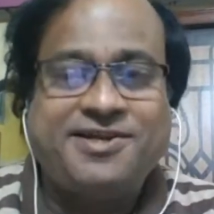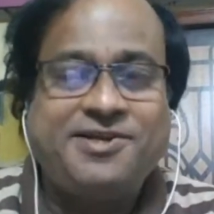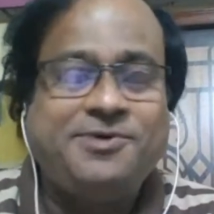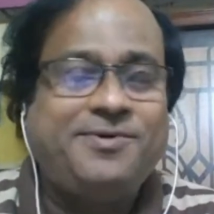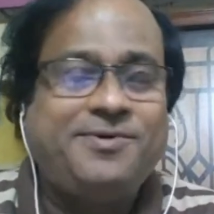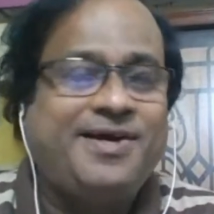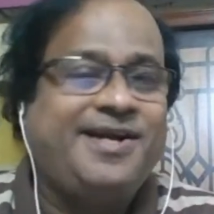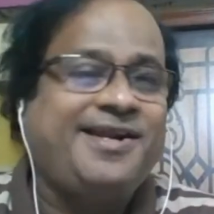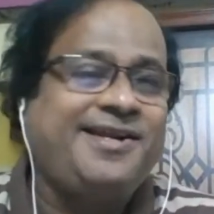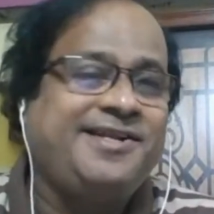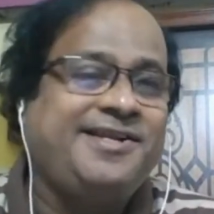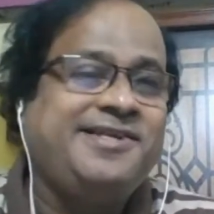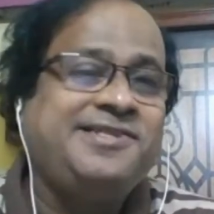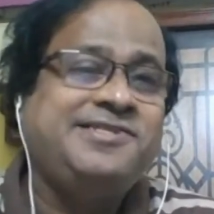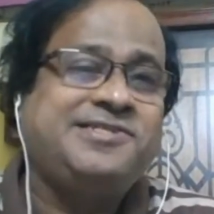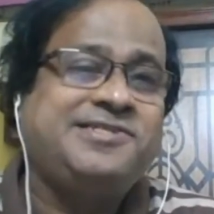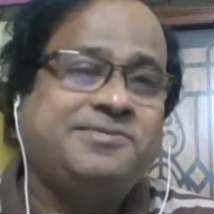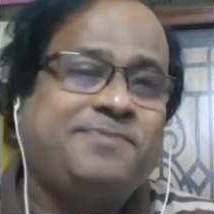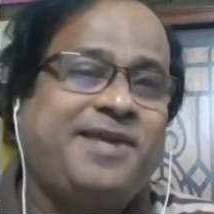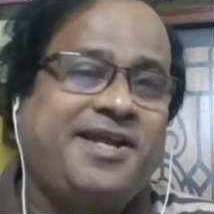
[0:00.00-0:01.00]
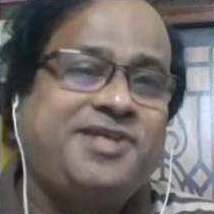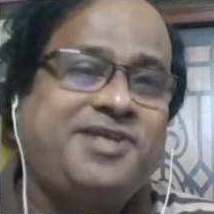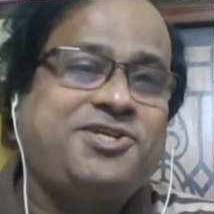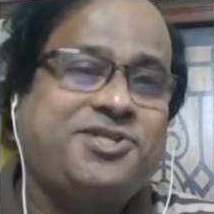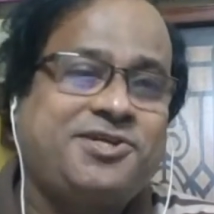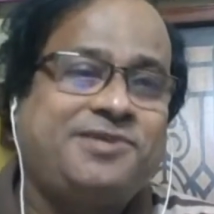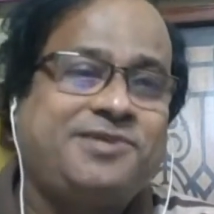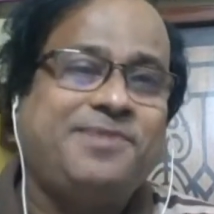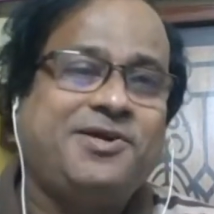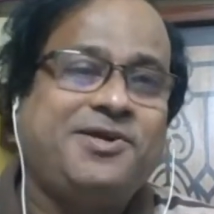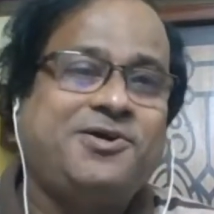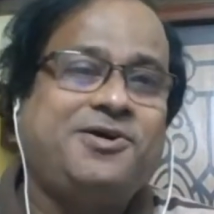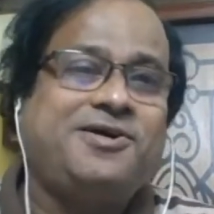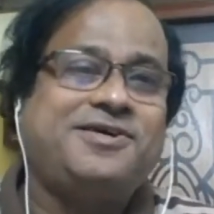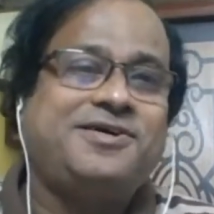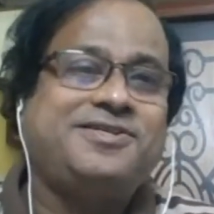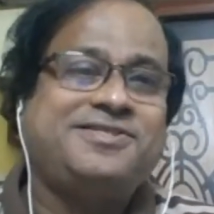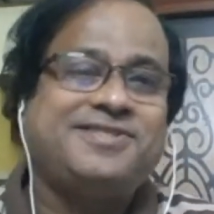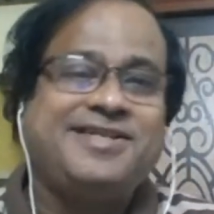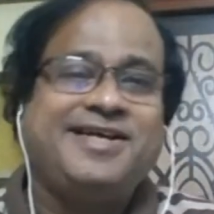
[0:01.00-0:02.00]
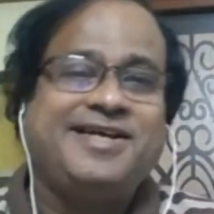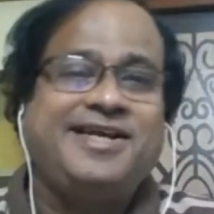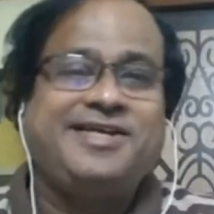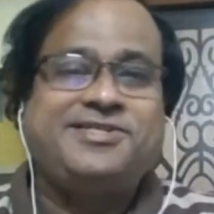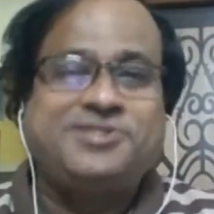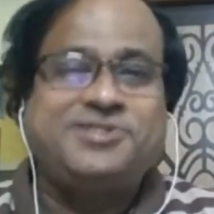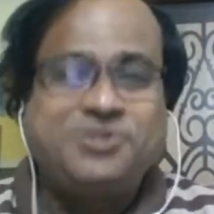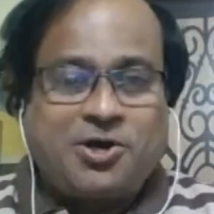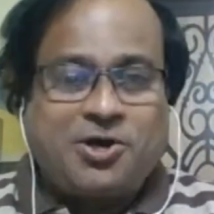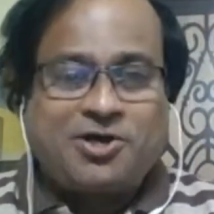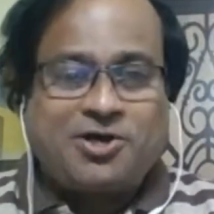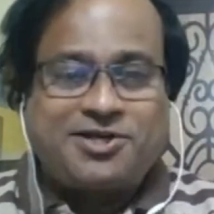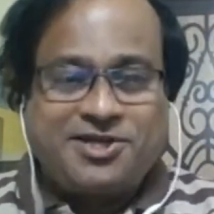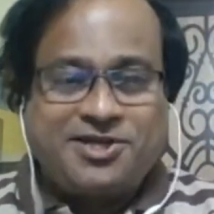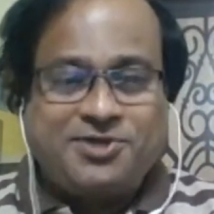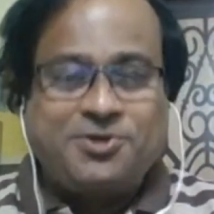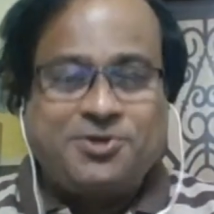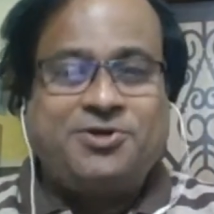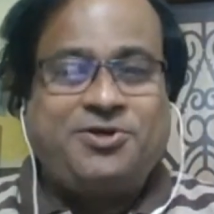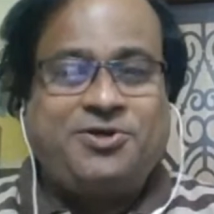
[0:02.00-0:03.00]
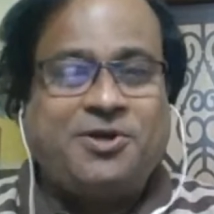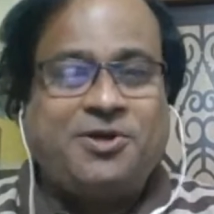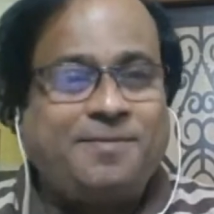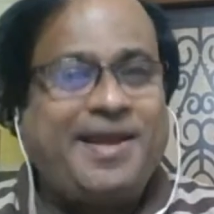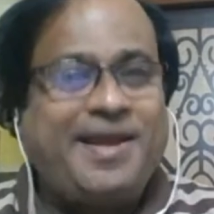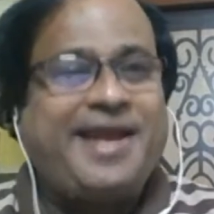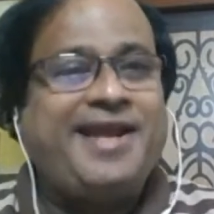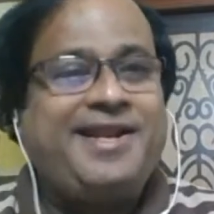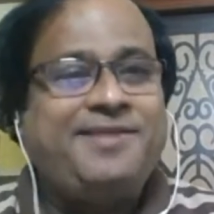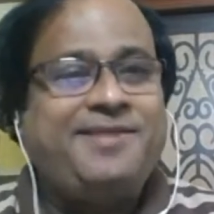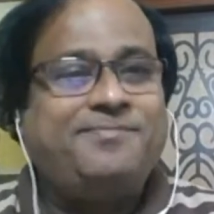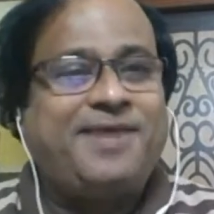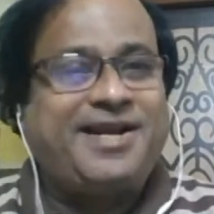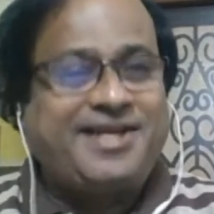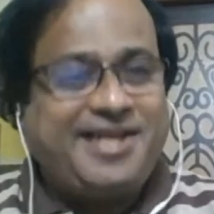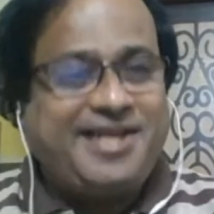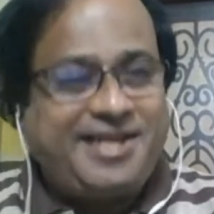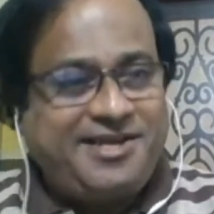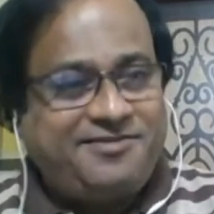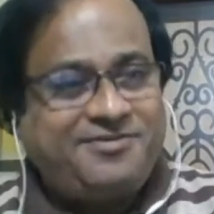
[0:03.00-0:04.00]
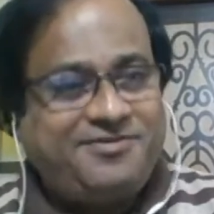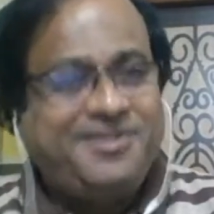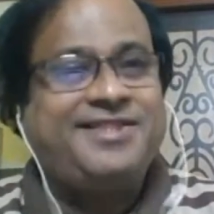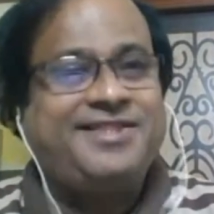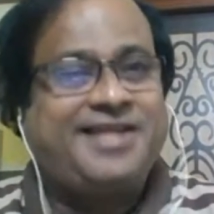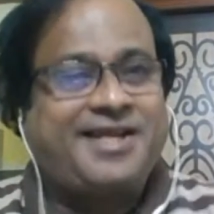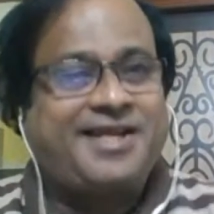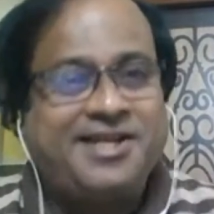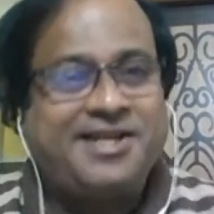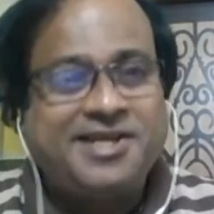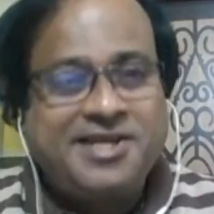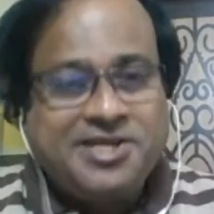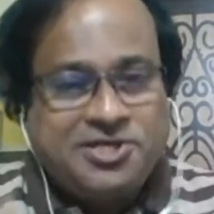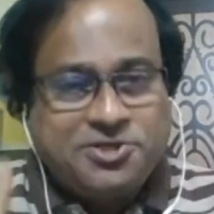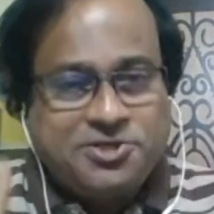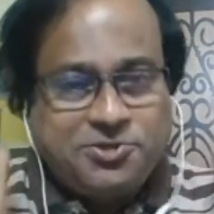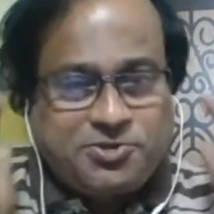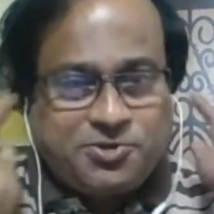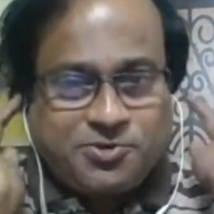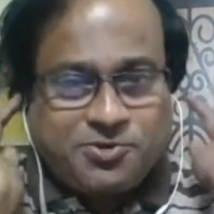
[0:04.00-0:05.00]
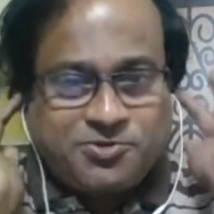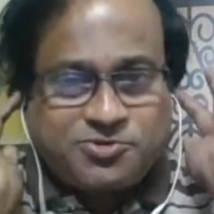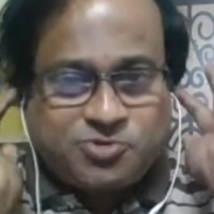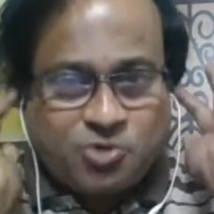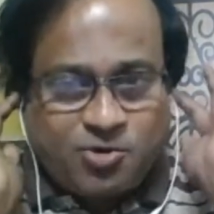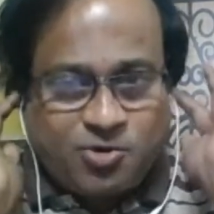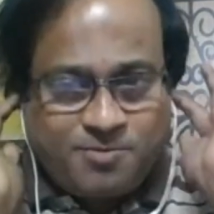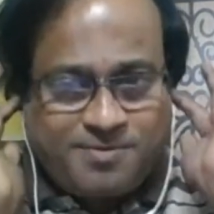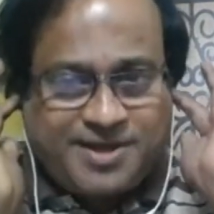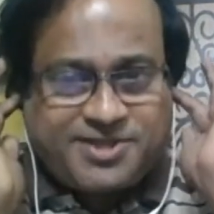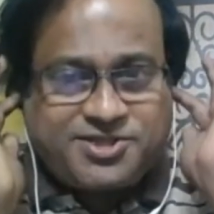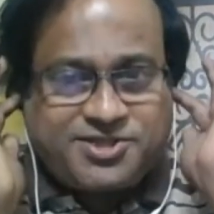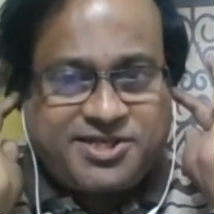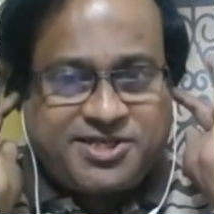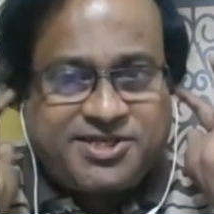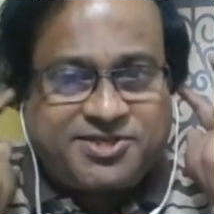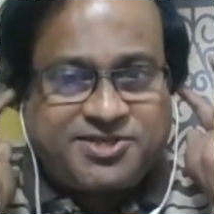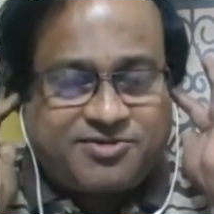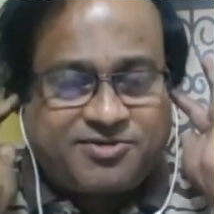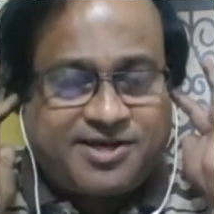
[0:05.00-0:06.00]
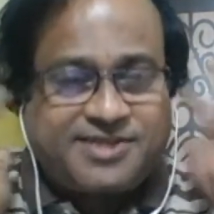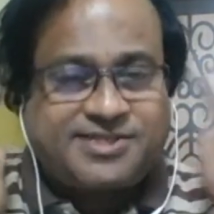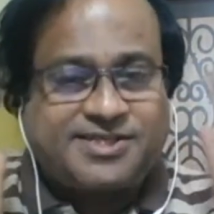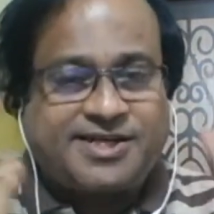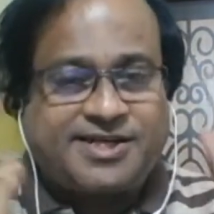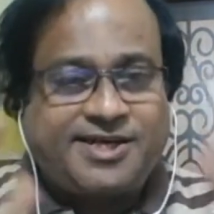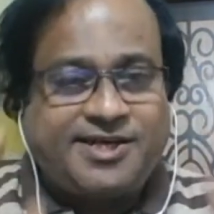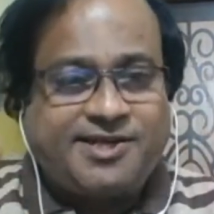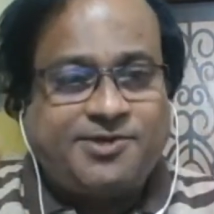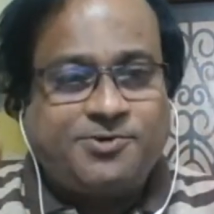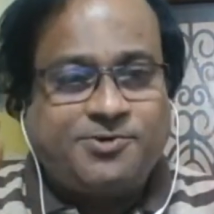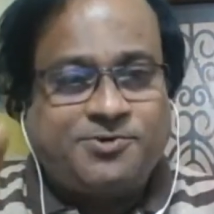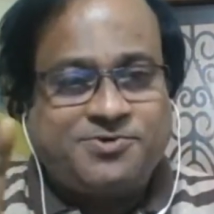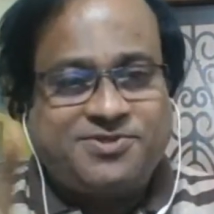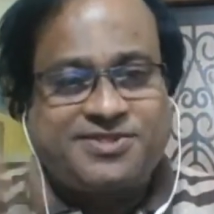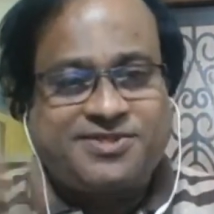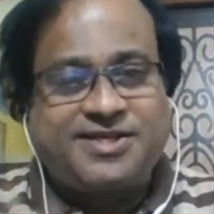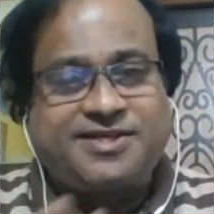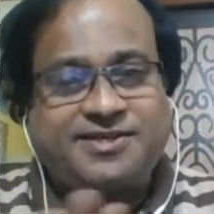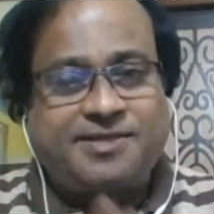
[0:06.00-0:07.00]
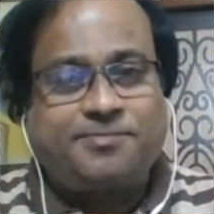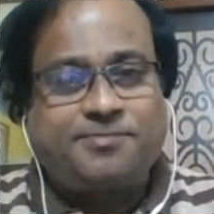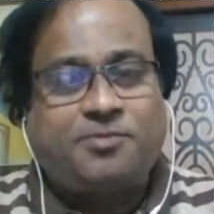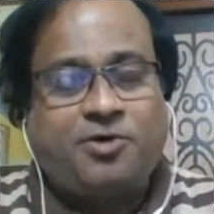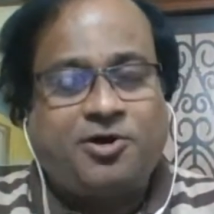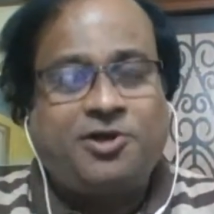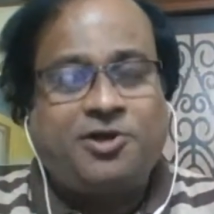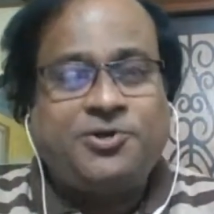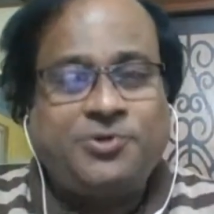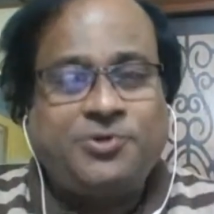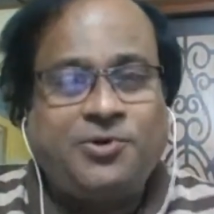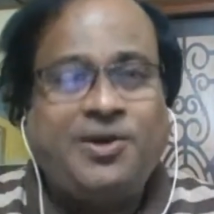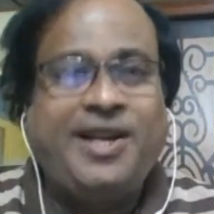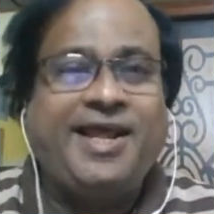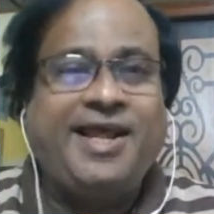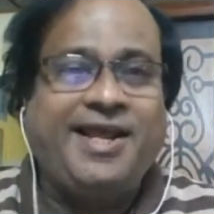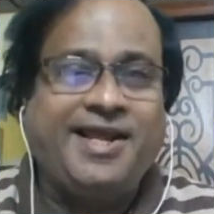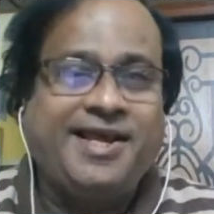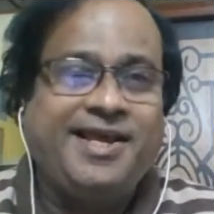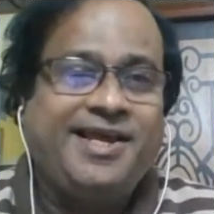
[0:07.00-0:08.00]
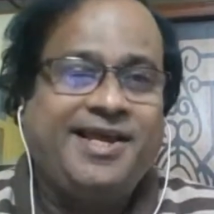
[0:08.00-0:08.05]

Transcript: You are an inspiration because it's not your domain. But even then, you took so much interest and you set the ball rolling.